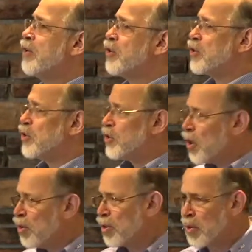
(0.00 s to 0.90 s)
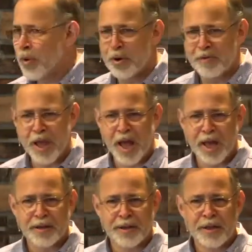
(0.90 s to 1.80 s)
to sow the Word of
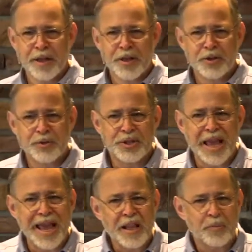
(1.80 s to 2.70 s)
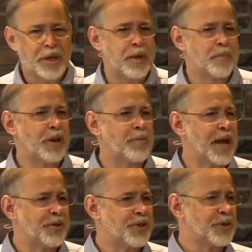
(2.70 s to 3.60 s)
God to tell people
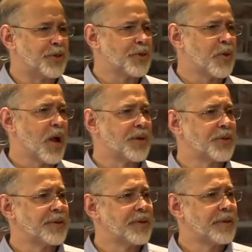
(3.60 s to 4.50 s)
about Jesus Christ.